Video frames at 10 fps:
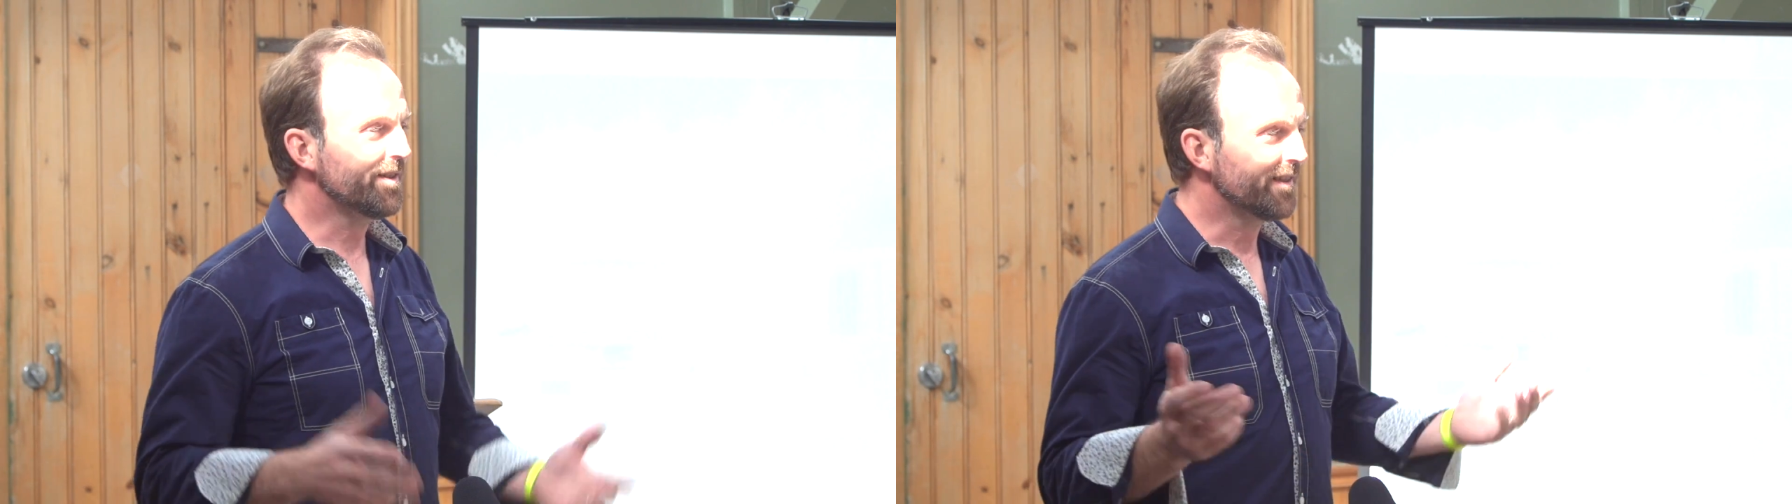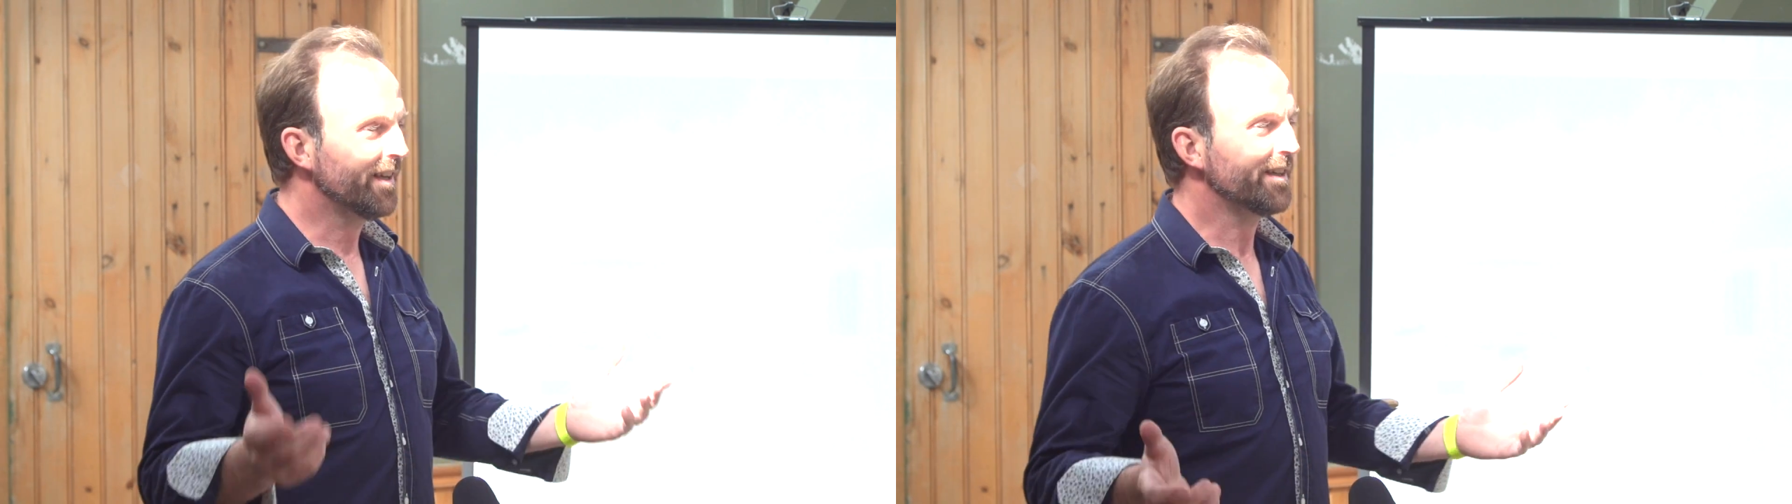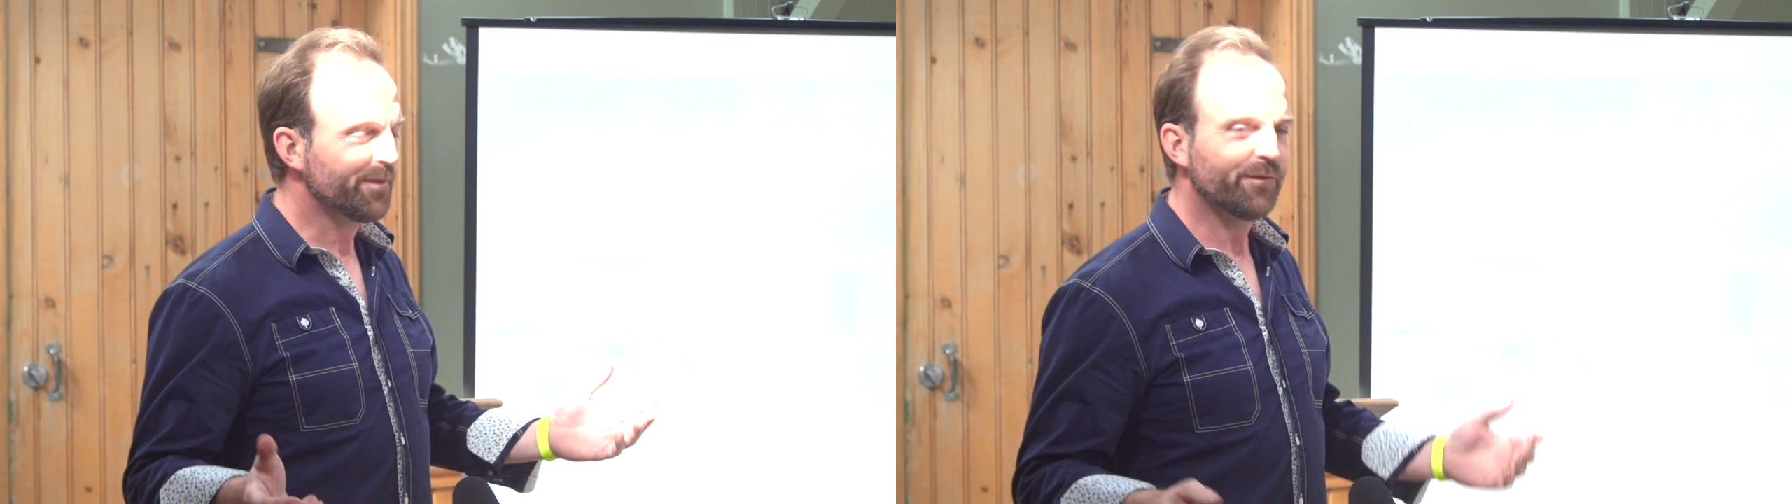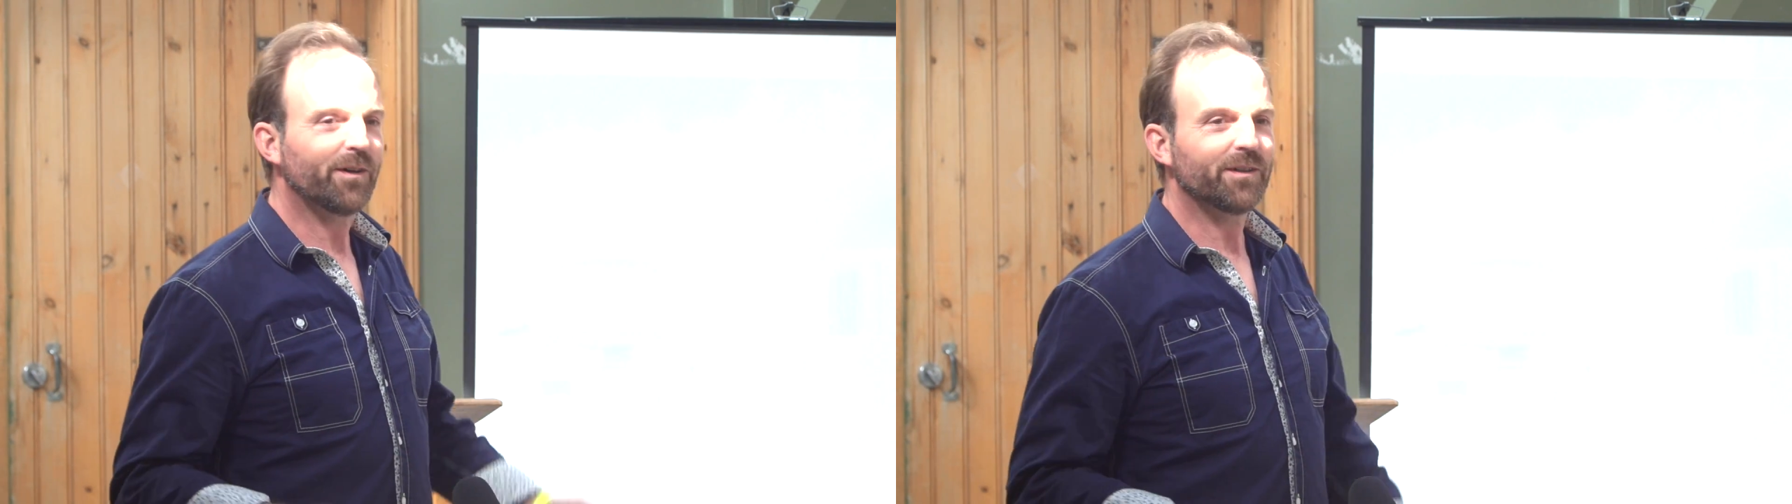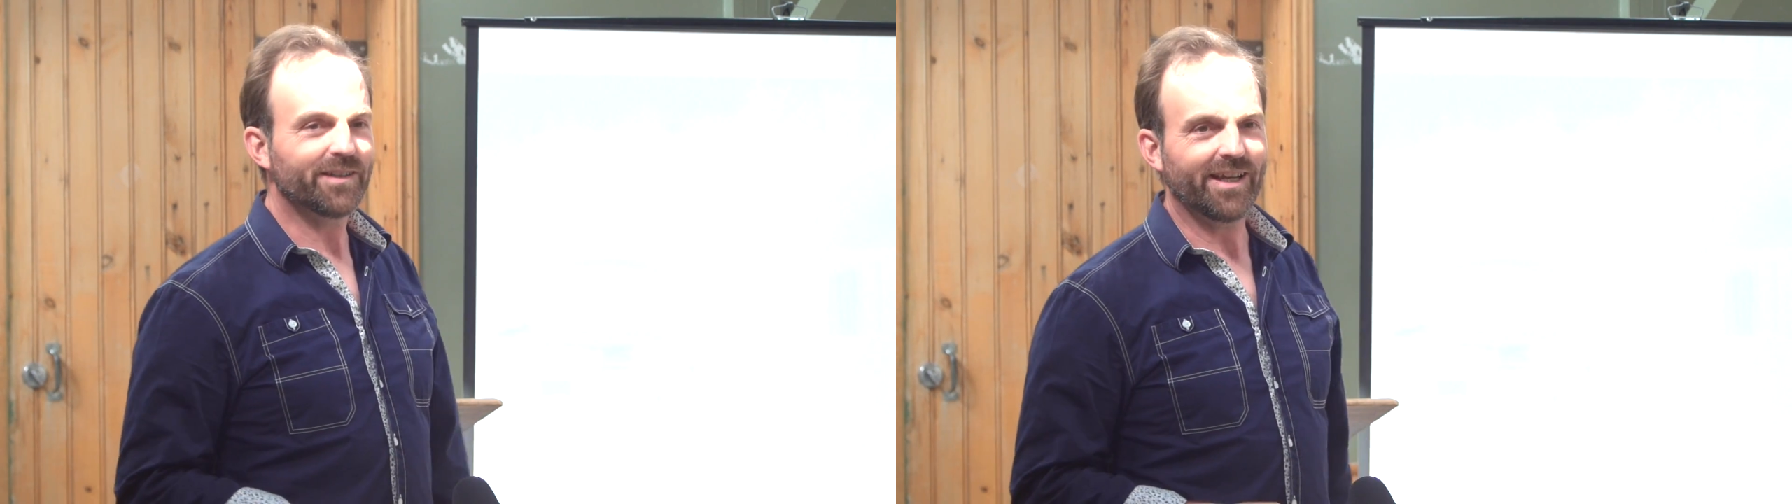just a nice
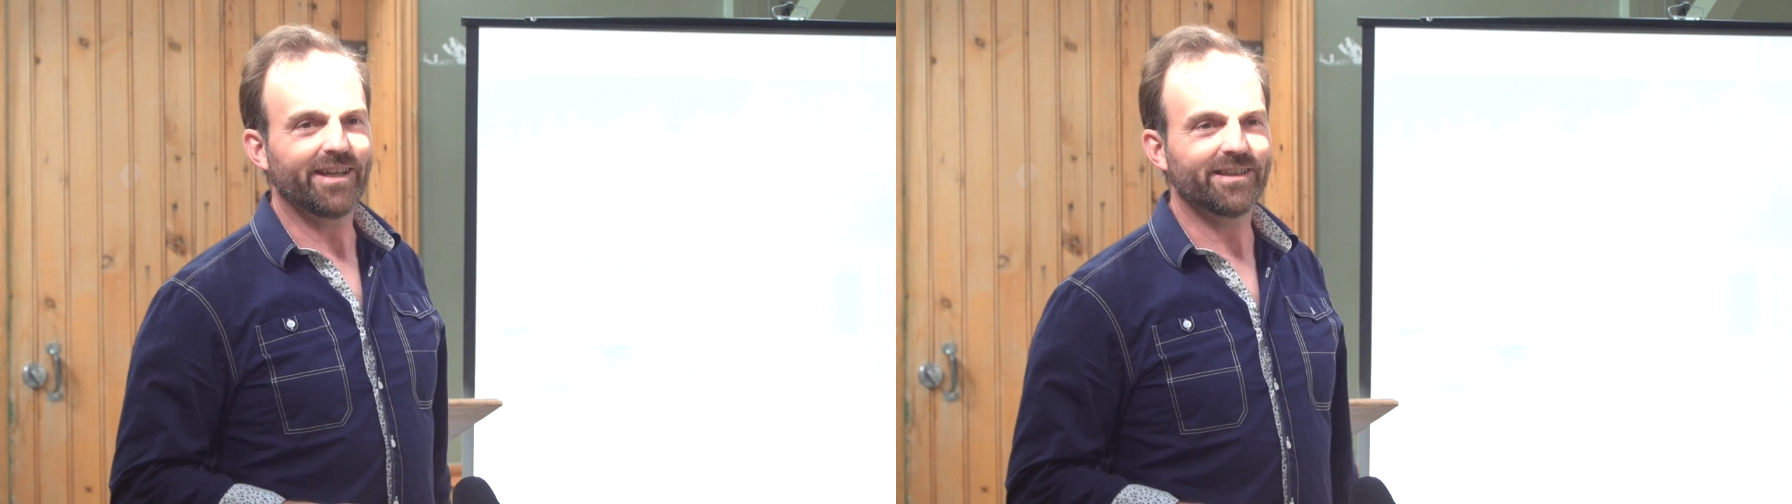fall day.